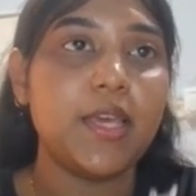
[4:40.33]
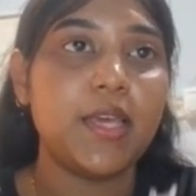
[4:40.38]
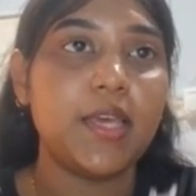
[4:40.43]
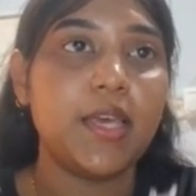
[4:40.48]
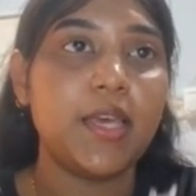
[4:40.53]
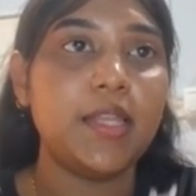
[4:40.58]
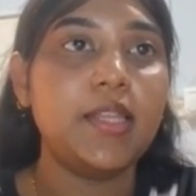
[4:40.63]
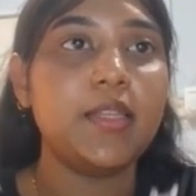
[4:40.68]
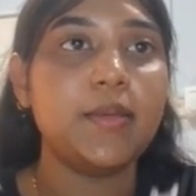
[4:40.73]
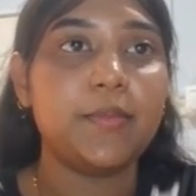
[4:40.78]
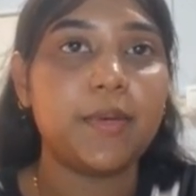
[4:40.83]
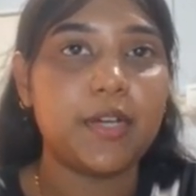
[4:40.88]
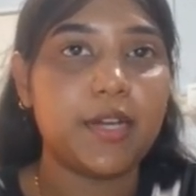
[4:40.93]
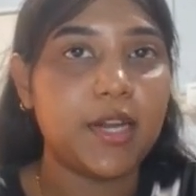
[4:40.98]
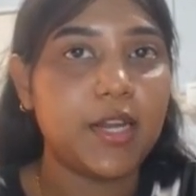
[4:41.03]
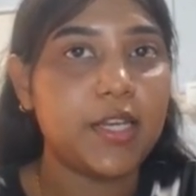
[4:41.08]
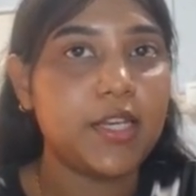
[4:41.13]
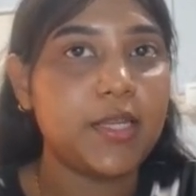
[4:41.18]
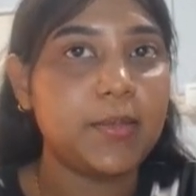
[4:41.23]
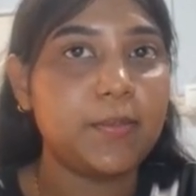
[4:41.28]
and the
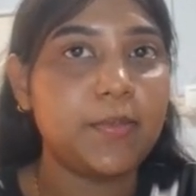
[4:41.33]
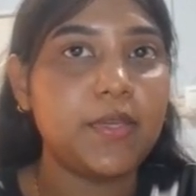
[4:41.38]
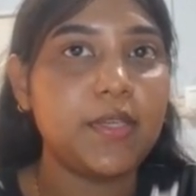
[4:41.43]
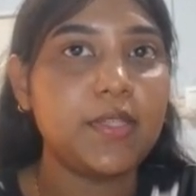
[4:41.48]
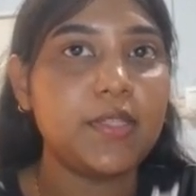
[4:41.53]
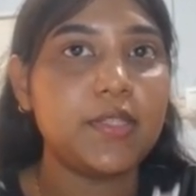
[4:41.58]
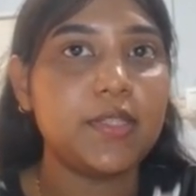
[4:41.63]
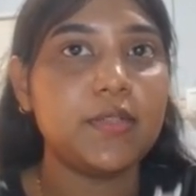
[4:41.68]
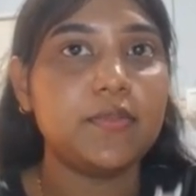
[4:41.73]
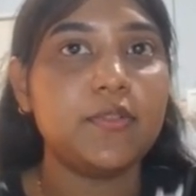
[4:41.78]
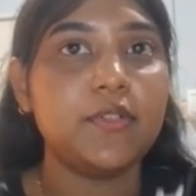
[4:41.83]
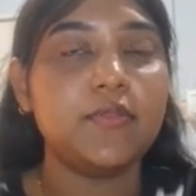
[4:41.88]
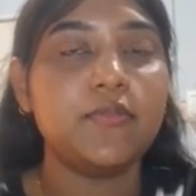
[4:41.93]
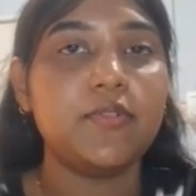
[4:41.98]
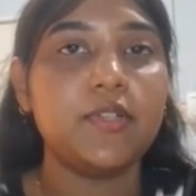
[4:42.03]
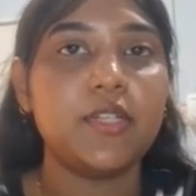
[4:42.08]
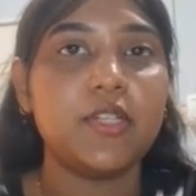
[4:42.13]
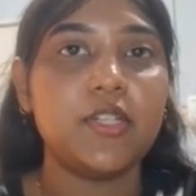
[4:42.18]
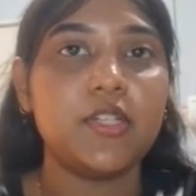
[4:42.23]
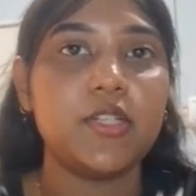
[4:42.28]
MariaDB server
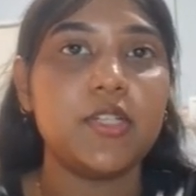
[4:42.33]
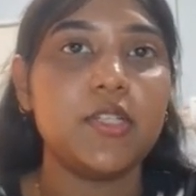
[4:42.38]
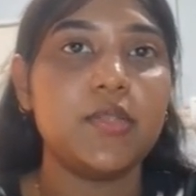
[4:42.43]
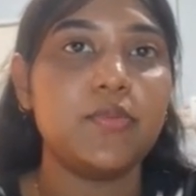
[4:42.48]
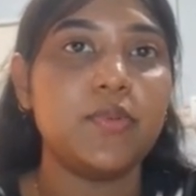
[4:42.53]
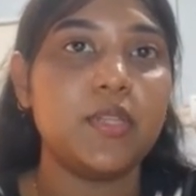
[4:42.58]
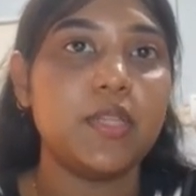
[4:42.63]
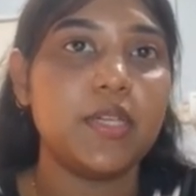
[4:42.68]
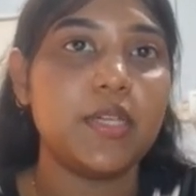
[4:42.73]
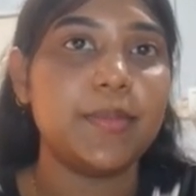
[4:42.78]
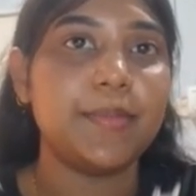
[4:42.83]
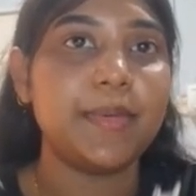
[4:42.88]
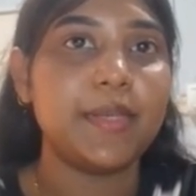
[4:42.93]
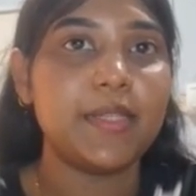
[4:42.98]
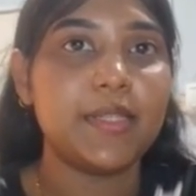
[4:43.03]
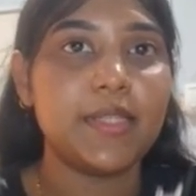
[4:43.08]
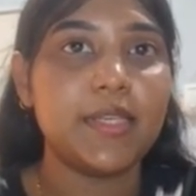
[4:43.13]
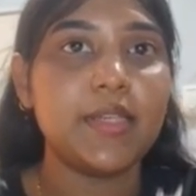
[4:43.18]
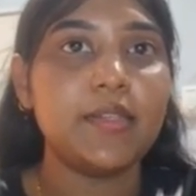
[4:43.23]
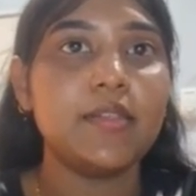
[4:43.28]
finishes with a
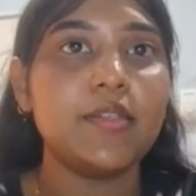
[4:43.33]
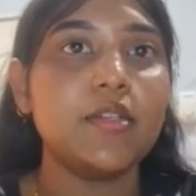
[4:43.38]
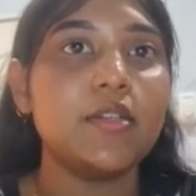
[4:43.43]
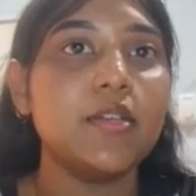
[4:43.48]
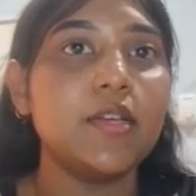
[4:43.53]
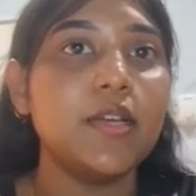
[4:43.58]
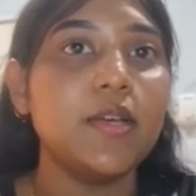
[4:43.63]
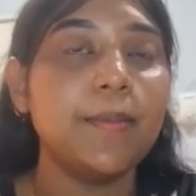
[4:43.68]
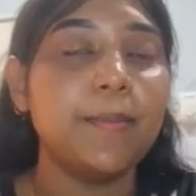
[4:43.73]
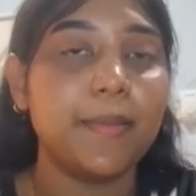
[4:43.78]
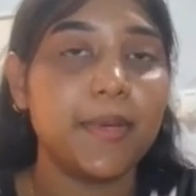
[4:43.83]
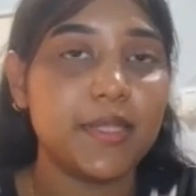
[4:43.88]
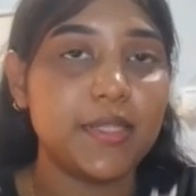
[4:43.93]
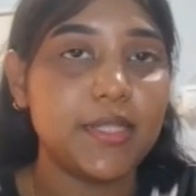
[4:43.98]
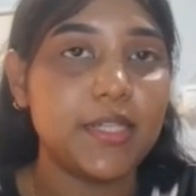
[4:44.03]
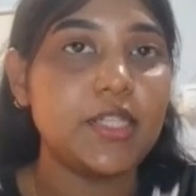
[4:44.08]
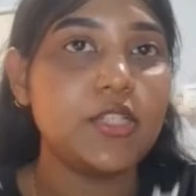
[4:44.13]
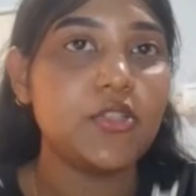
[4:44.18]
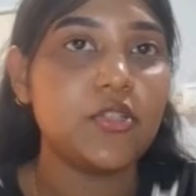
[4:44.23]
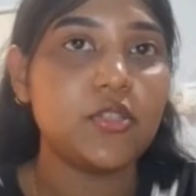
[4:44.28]
message
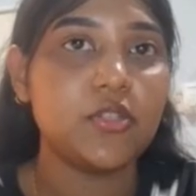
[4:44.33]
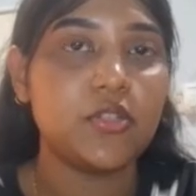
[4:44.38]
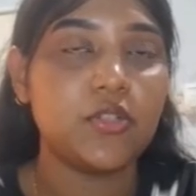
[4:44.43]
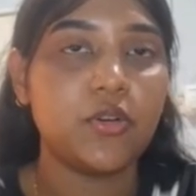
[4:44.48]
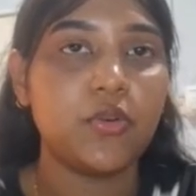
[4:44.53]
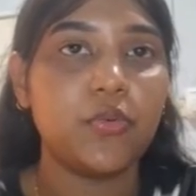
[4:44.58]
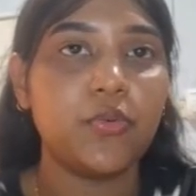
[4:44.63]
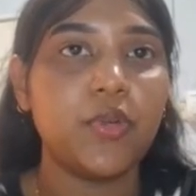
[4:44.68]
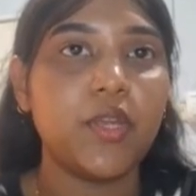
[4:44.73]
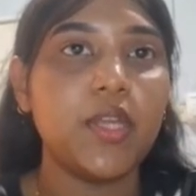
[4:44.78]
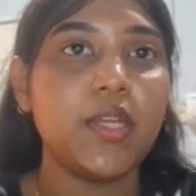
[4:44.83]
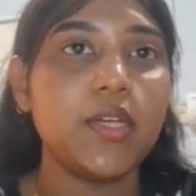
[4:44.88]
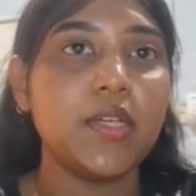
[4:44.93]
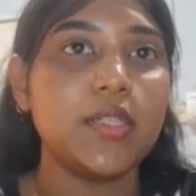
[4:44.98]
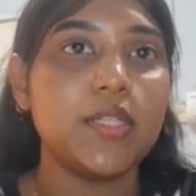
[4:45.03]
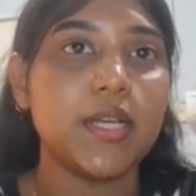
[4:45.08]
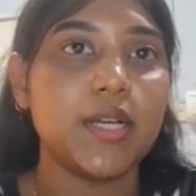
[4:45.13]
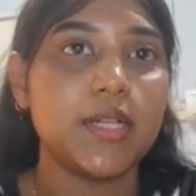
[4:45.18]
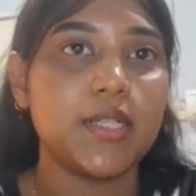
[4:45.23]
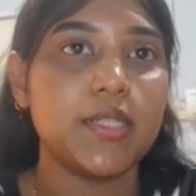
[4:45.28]
showing
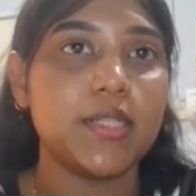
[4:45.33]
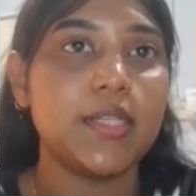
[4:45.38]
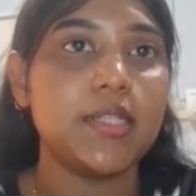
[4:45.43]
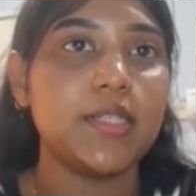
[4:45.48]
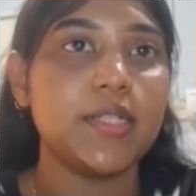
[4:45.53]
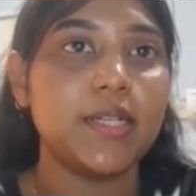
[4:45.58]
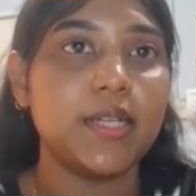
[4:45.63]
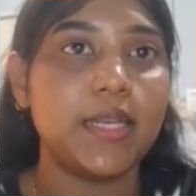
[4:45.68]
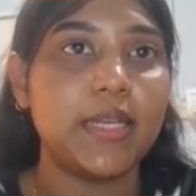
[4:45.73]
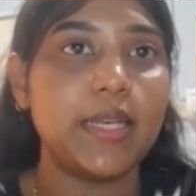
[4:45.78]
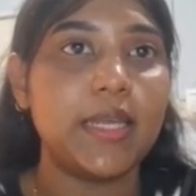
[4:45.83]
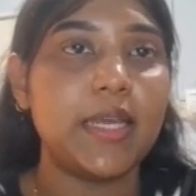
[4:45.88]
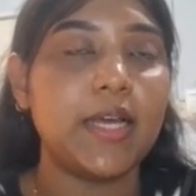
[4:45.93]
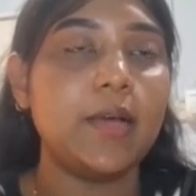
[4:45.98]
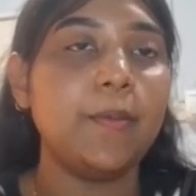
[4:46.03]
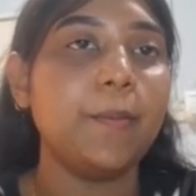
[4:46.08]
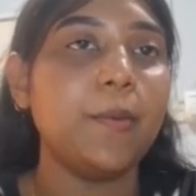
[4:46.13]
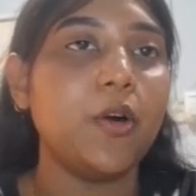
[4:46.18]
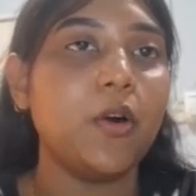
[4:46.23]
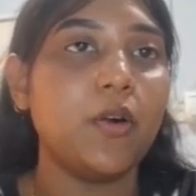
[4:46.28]
success cleaning
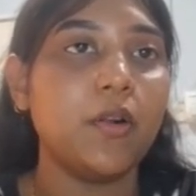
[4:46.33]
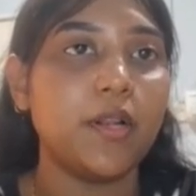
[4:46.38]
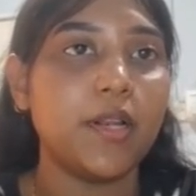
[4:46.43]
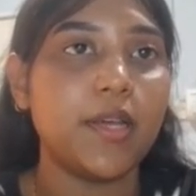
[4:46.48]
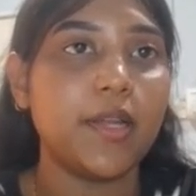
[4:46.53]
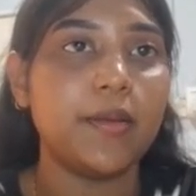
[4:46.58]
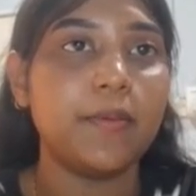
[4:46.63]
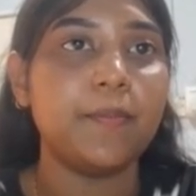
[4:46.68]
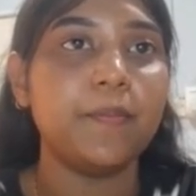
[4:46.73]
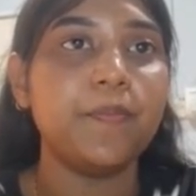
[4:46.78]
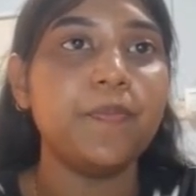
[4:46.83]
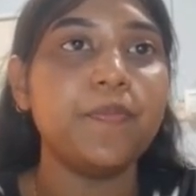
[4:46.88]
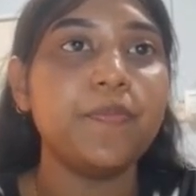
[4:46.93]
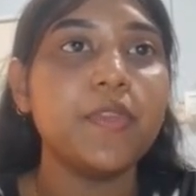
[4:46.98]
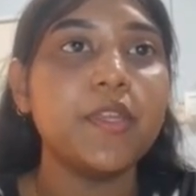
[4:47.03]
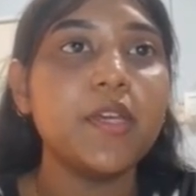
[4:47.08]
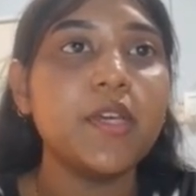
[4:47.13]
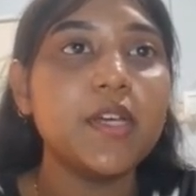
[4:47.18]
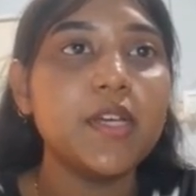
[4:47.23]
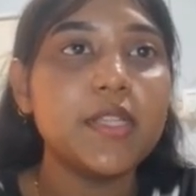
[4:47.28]
up all done.
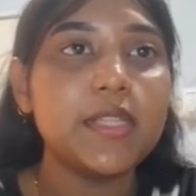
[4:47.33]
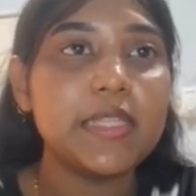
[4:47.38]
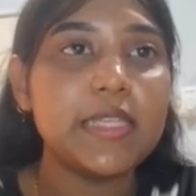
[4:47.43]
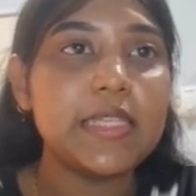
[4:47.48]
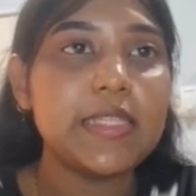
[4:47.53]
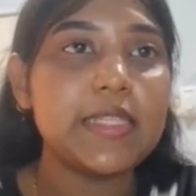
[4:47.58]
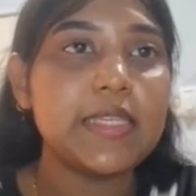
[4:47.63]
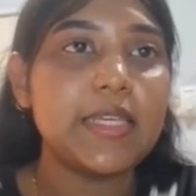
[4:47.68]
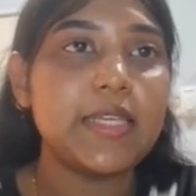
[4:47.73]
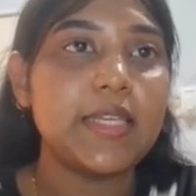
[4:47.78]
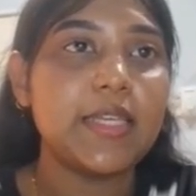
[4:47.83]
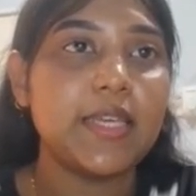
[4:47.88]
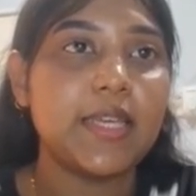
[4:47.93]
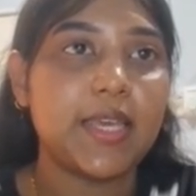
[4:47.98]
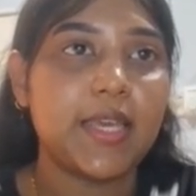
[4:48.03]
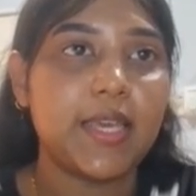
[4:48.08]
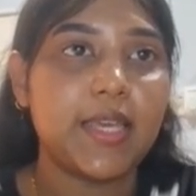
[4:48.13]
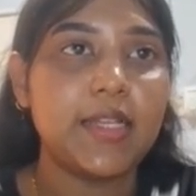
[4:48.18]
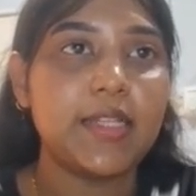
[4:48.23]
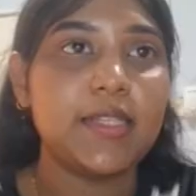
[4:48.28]
This
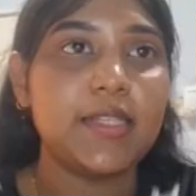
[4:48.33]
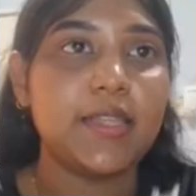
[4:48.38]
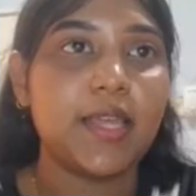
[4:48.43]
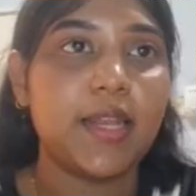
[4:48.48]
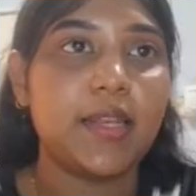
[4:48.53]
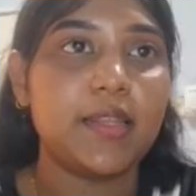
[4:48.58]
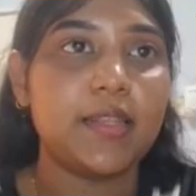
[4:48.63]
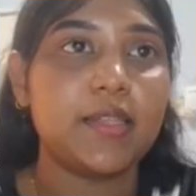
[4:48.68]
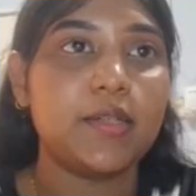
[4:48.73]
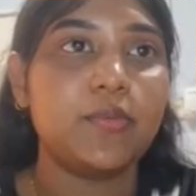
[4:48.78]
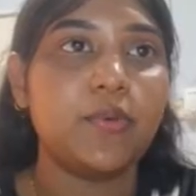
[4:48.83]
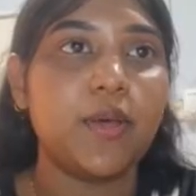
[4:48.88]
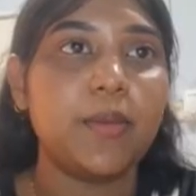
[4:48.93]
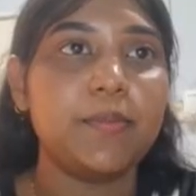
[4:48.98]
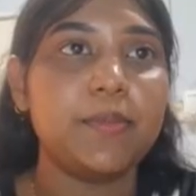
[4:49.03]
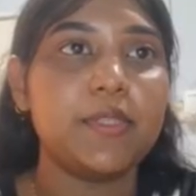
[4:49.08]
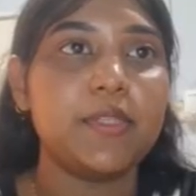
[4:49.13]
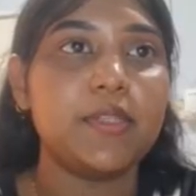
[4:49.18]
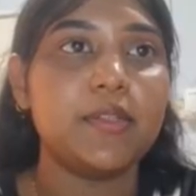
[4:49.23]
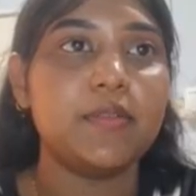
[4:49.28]
indicates that the
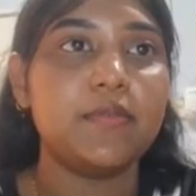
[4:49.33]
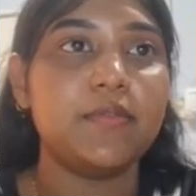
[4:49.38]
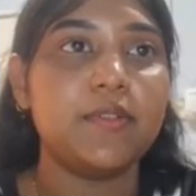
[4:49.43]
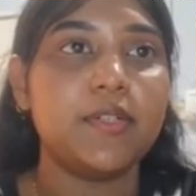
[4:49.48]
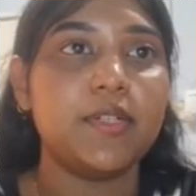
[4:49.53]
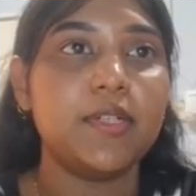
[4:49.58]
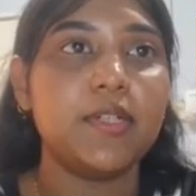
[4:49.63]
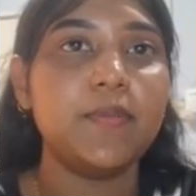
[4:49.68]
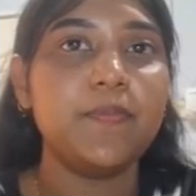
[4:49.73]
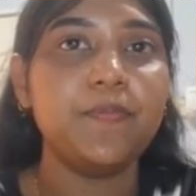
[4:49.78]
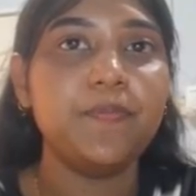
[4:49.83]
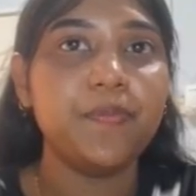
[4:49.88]
web server